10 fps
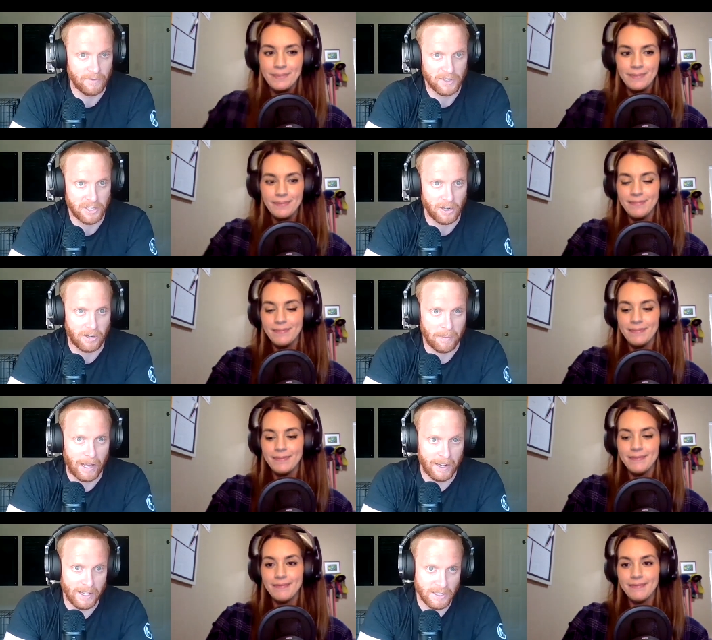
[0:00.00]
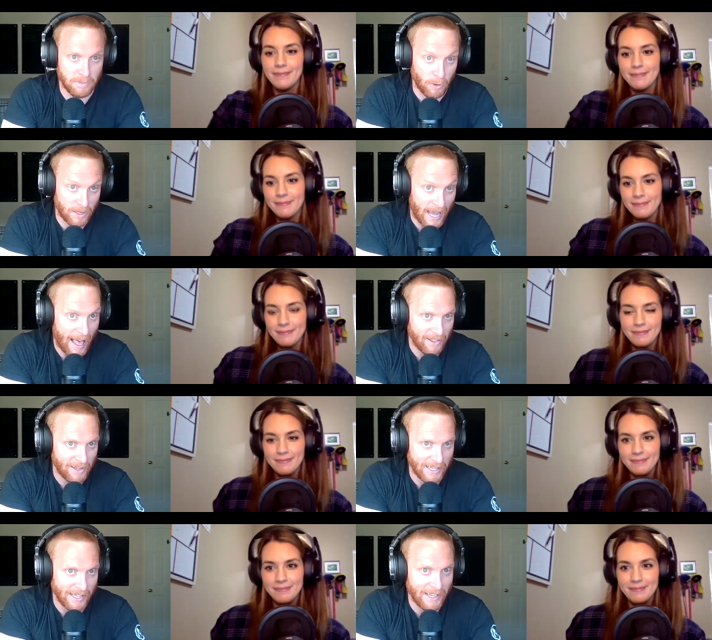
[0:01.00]
Speaker 1: to talk about is
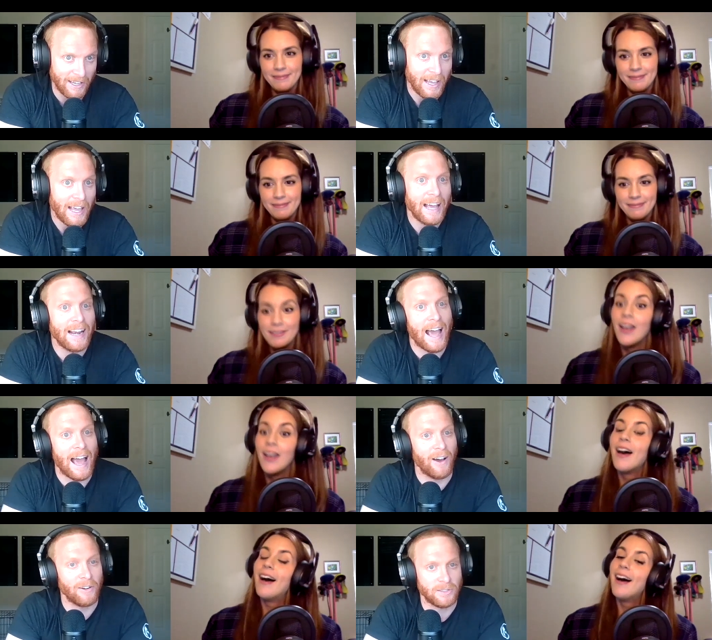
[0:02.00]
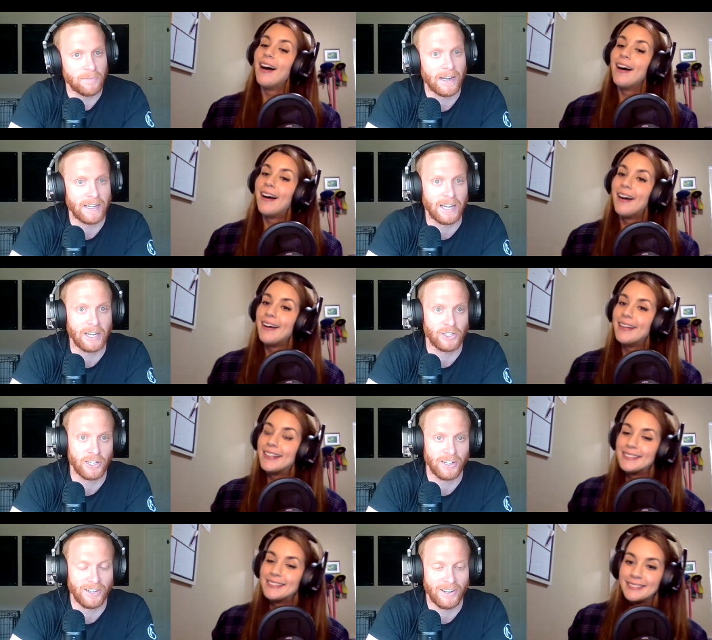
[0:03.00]
mortality and how does
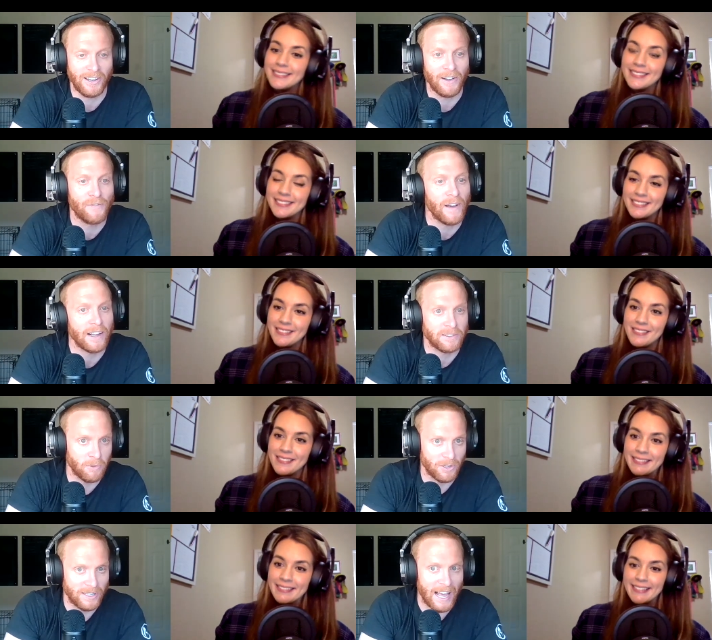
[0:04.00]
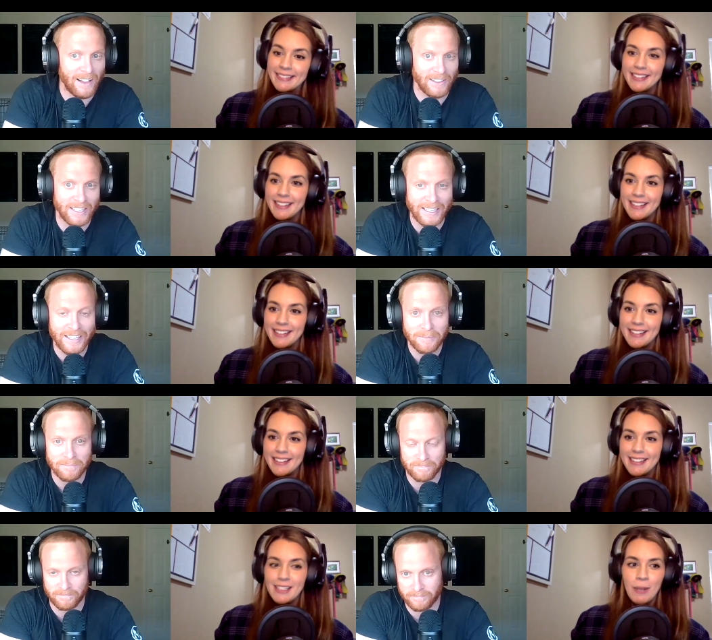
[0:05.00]
meditation affect mortality?
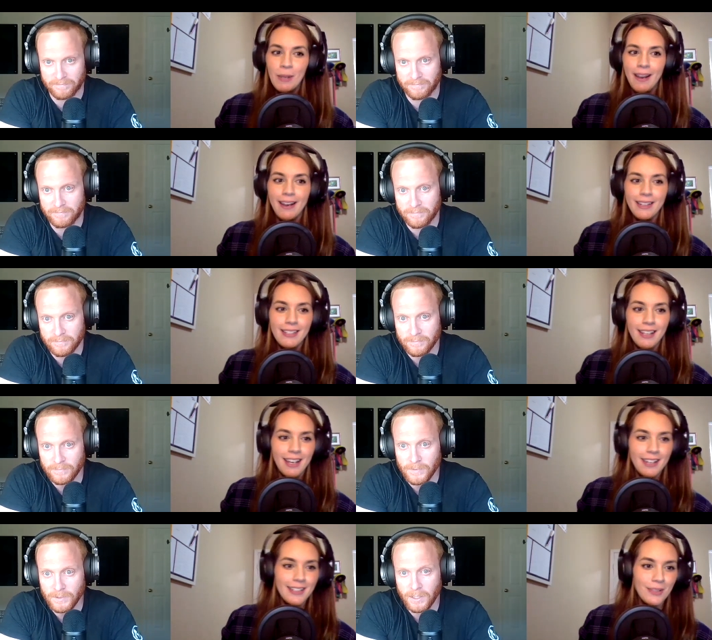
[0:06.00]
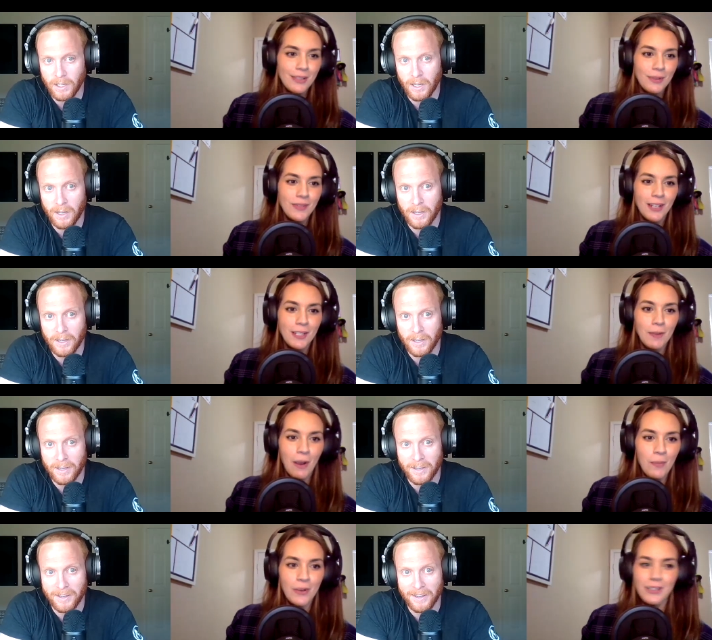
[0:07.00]
Speaker 2: It's been a hot second since we've talked
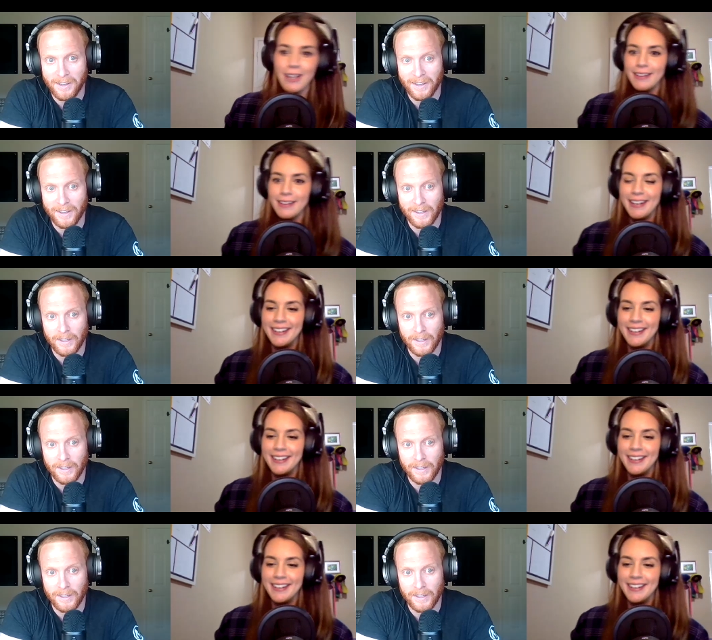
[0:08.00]
about mortality.